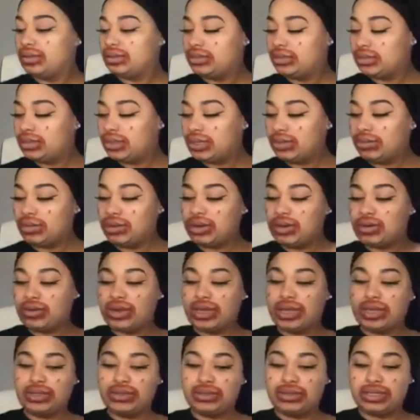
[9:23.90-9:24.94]
So then I'm gonna go
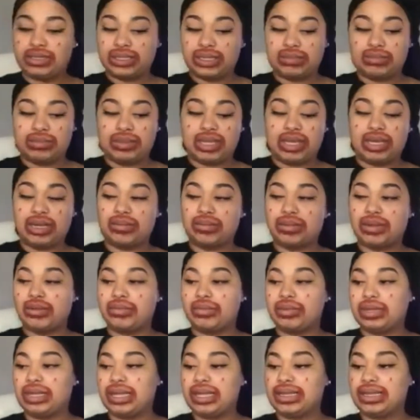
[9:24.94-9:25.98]
ahead and do the same thing, and I'm
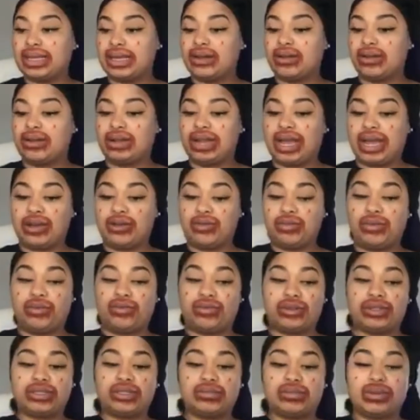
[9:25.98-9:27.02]
gonna blend that all out. But
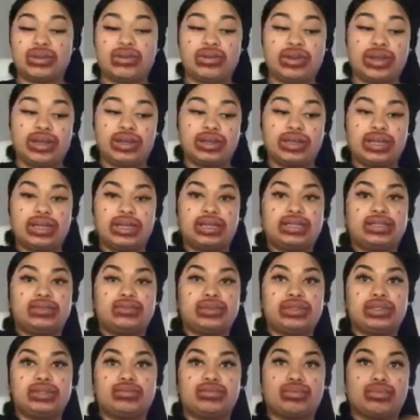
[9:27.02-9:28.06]
first I'm gonna go ahead and get
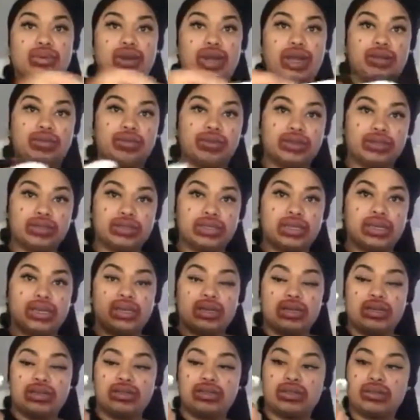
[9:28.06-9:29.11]
into some primers.
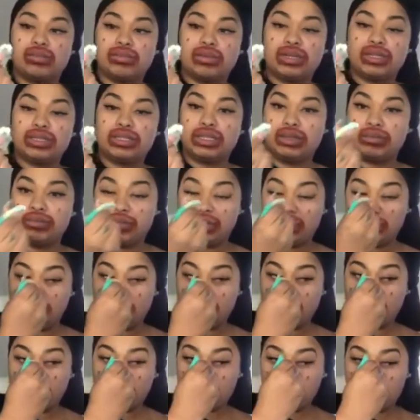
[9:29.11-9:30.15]
So I'm gonna jump in
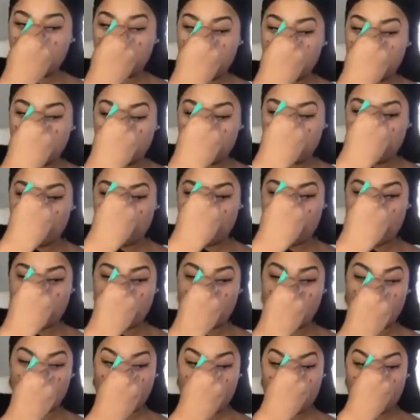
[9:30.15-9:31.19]
with the
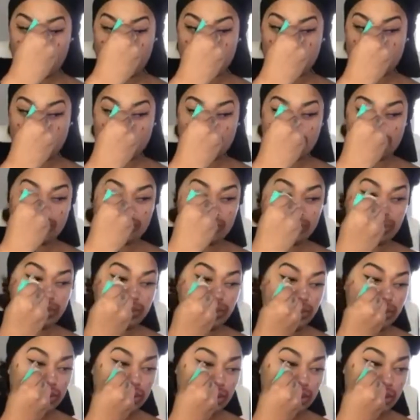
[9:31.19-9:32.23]
POREfessional
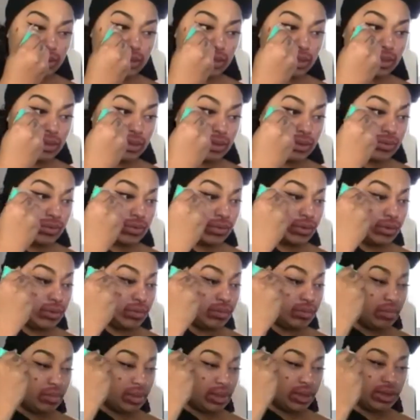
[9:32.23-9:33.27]
from
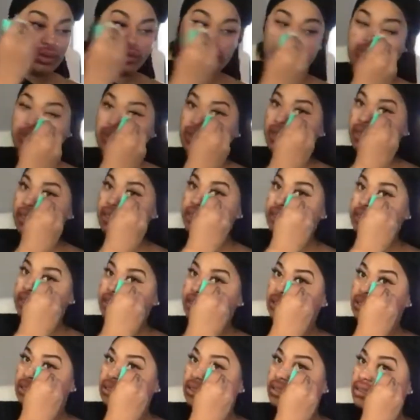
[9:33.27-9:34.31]
Benefit.
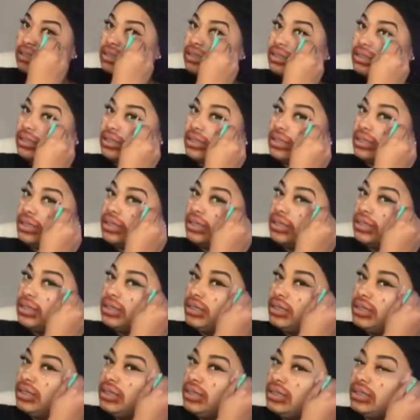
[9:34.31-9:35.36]

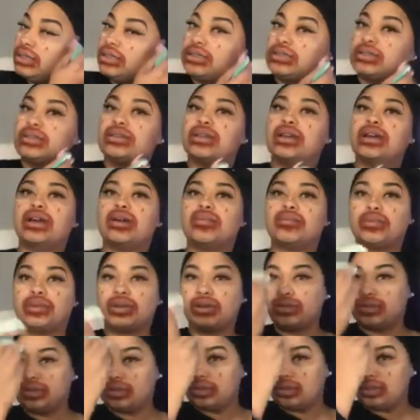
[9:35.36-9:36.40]
I'm gonna hop right
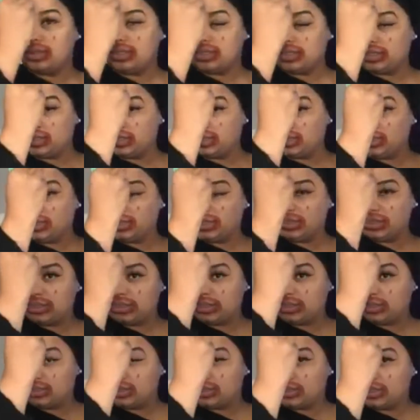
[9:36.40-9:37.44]
around these
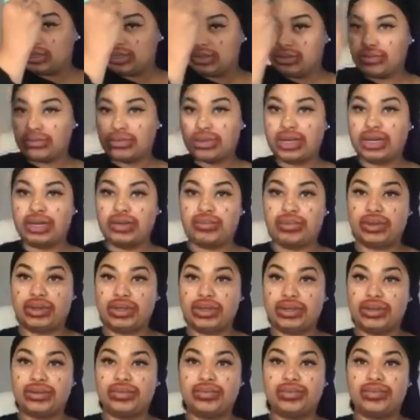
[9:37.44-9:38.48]
areas and right up here.